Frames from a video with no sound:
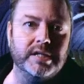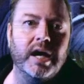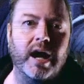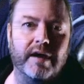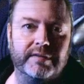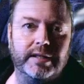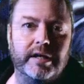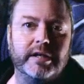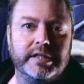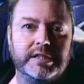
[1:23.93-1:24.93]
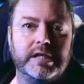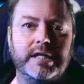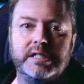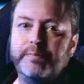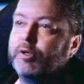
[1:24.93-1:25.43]
of clear and concise
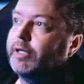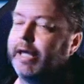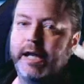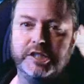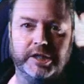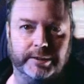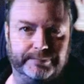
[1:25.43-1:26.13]
communication.